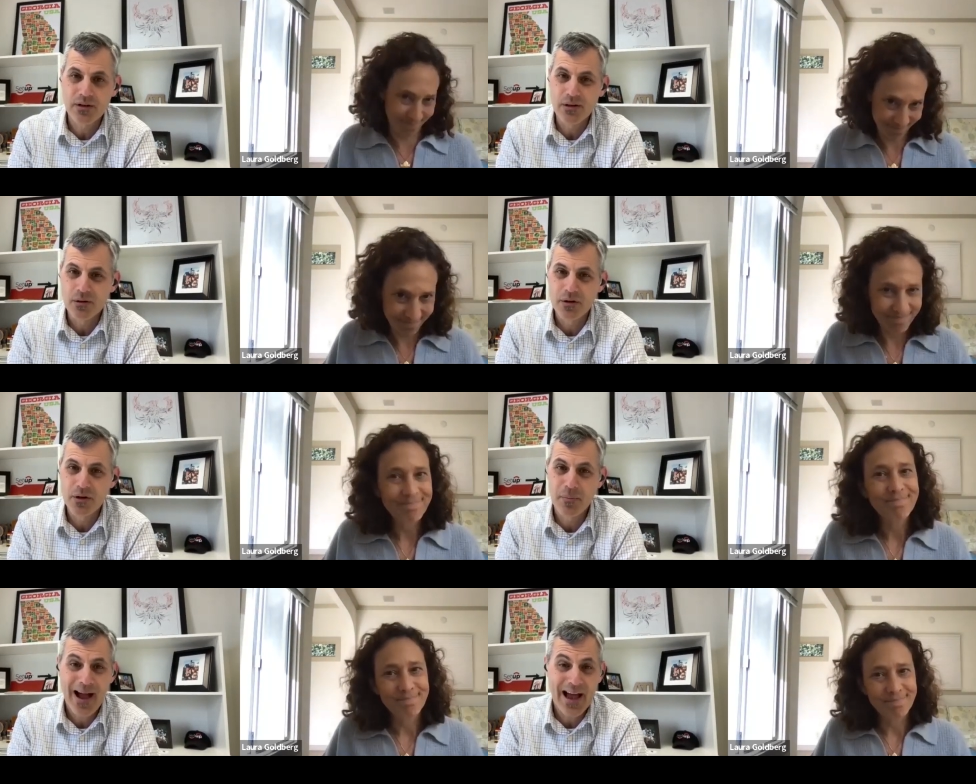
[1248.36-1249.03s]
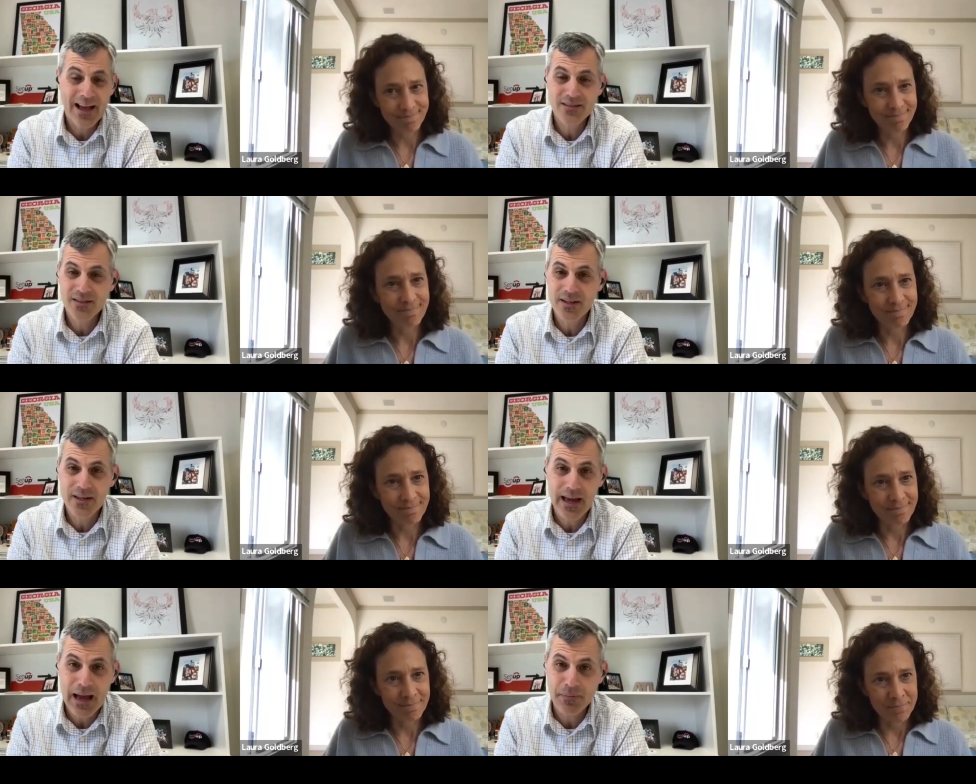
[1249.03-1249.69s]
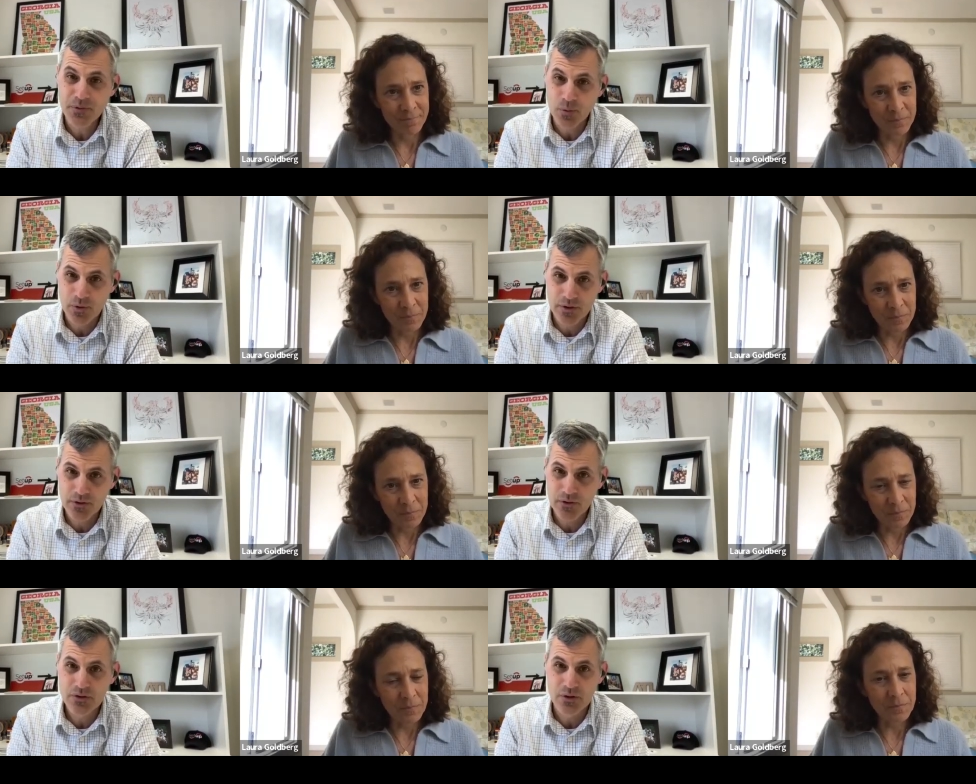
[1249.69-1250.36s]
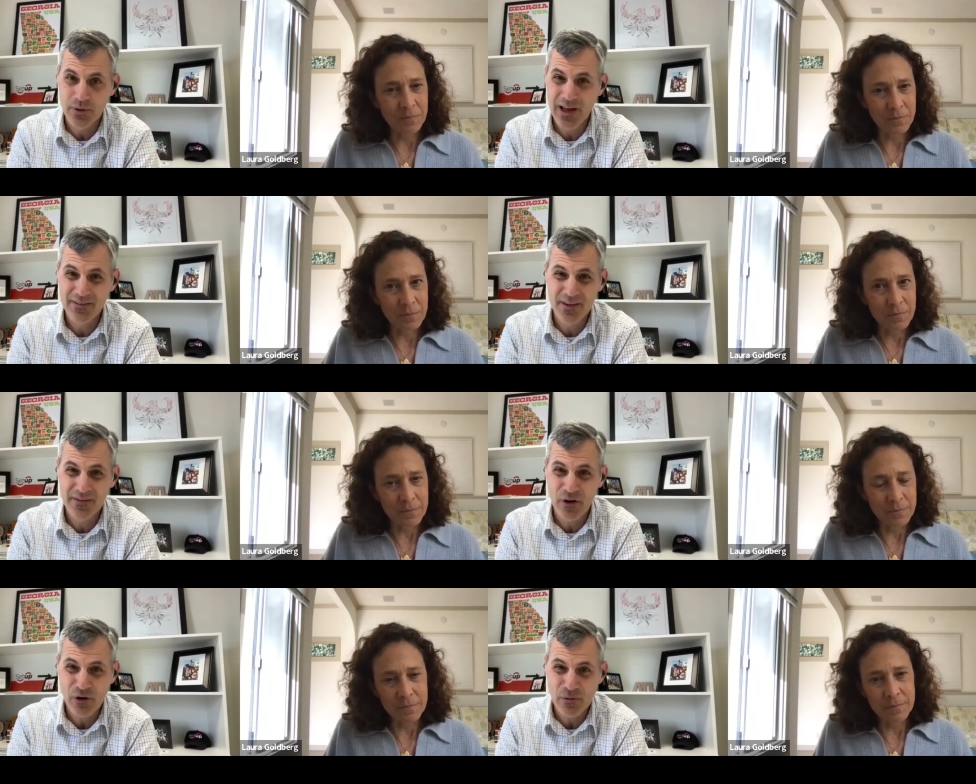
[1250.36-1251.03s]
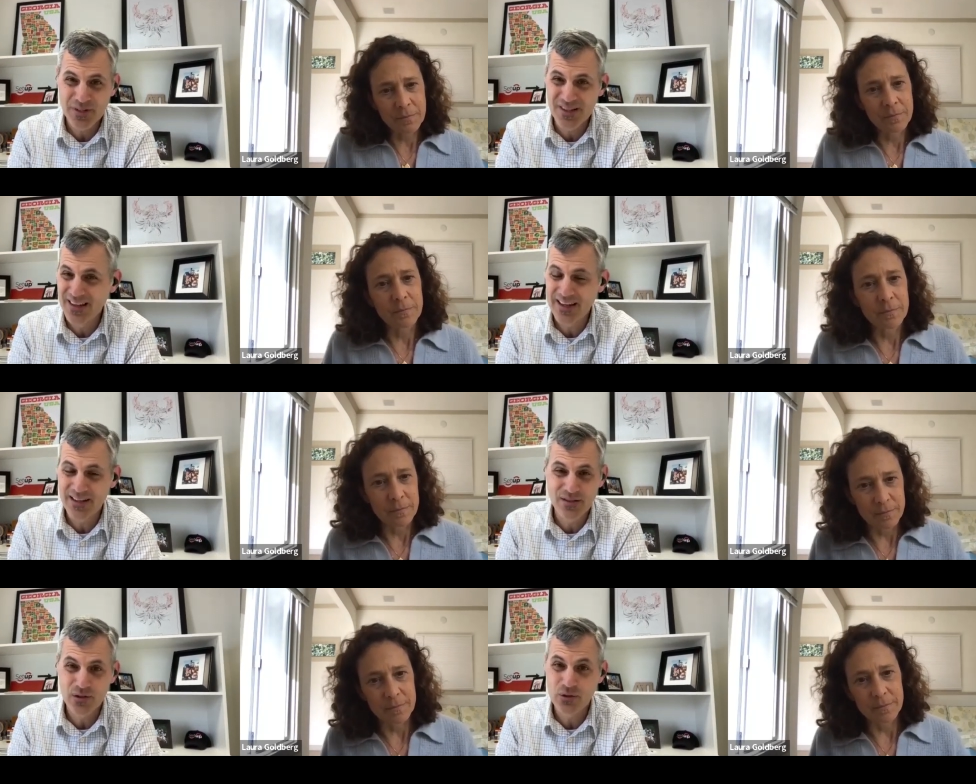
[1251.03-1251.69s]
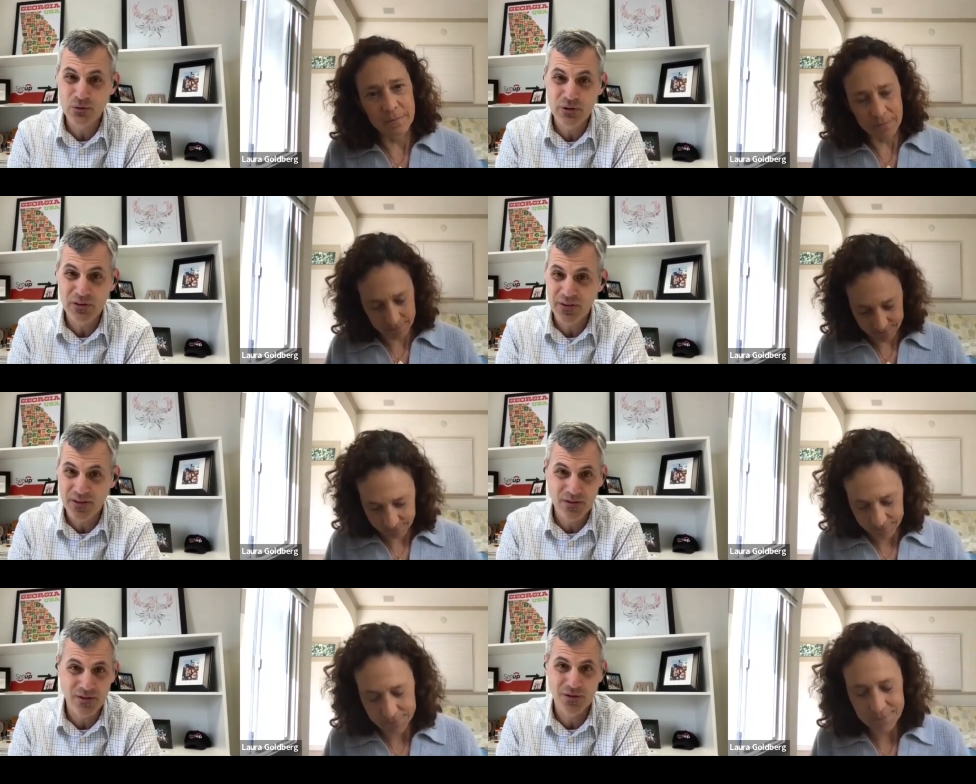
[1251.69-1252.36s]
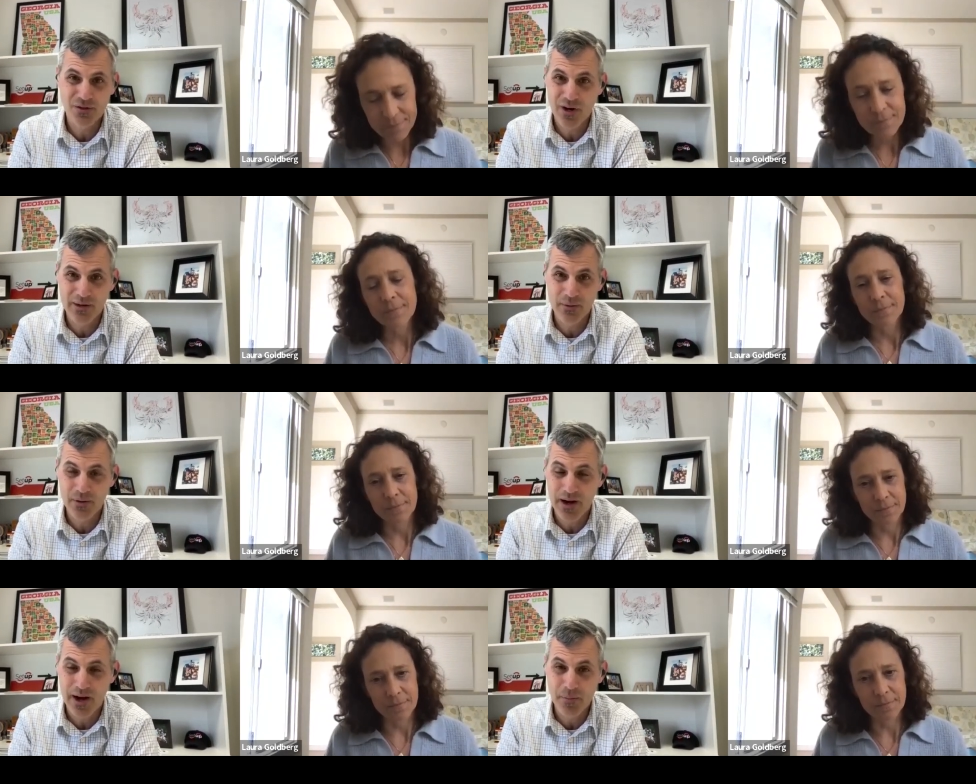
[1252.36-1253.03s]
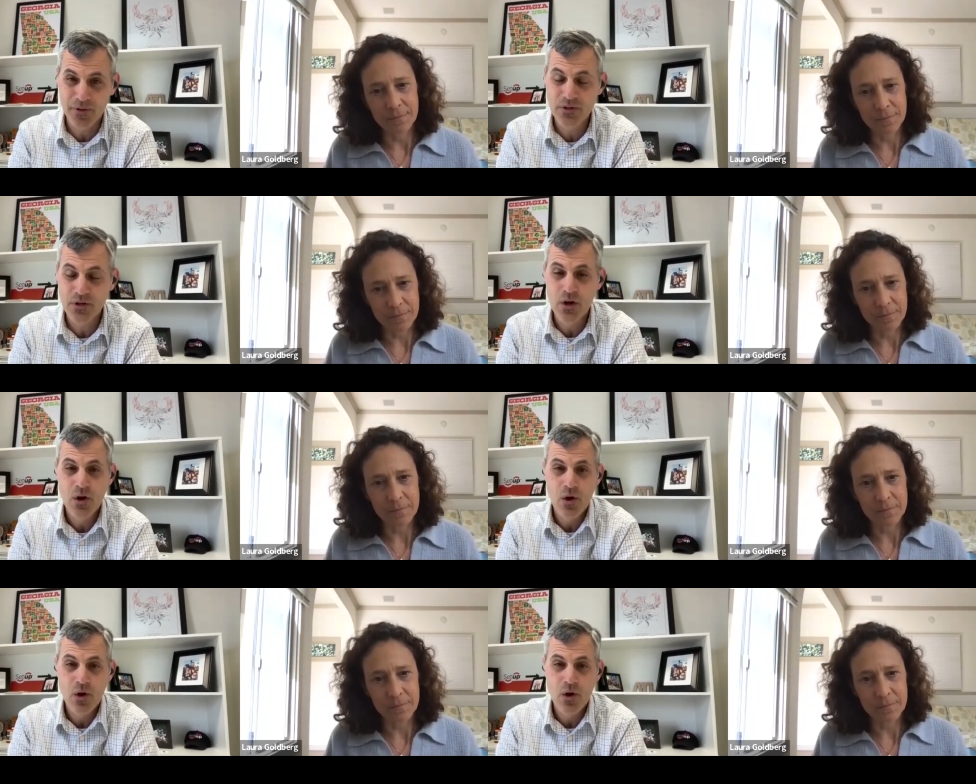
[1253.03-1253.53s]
Speaker 1: are either capacity gaps where you just don't have enough arms and legs to do the things you're trying to accomplish,